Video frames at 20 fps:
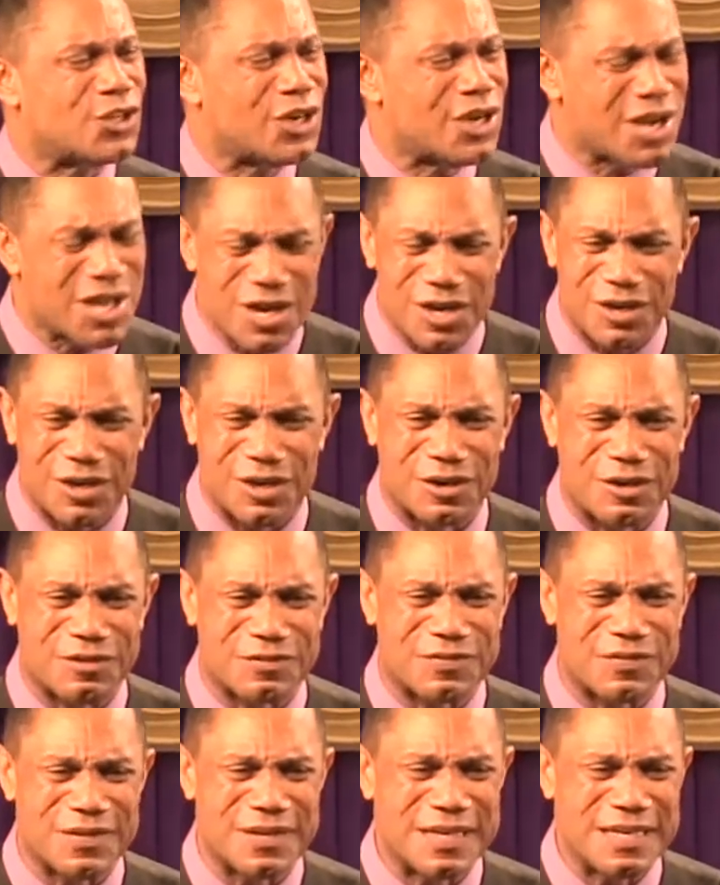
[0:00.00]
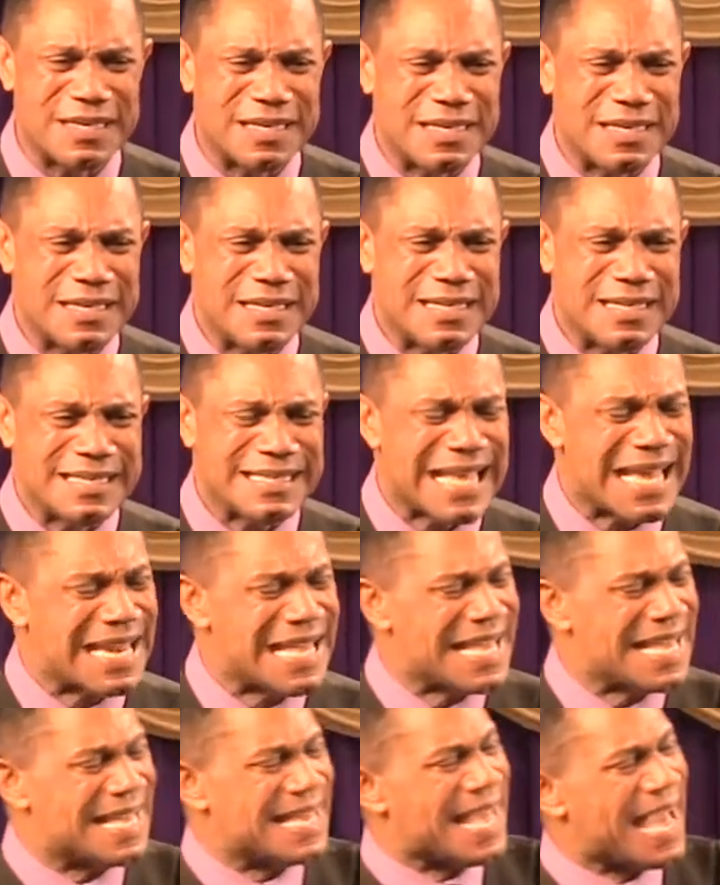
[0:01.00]
love that
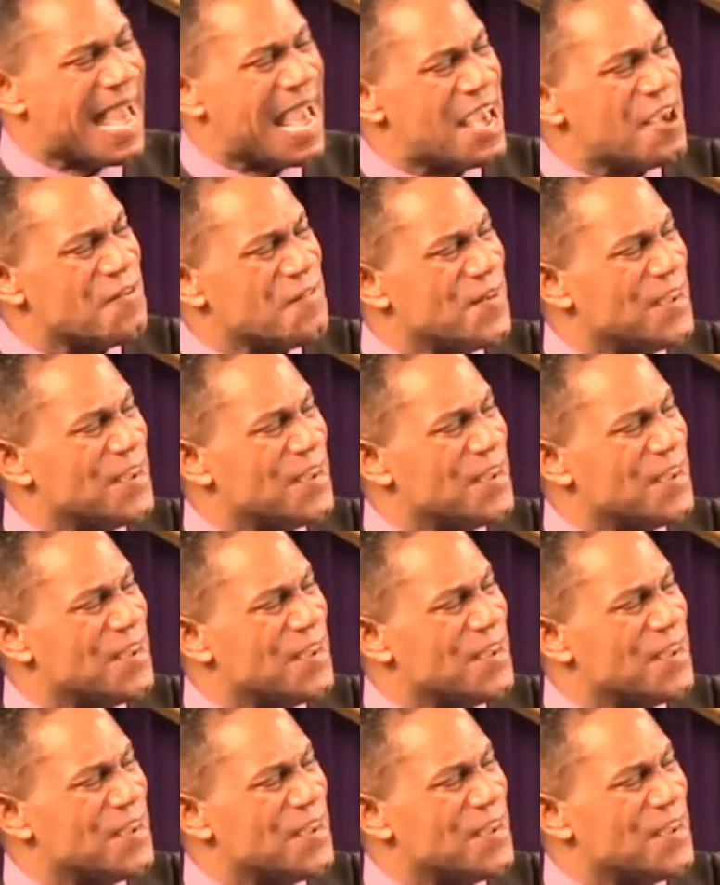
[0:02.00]
he gave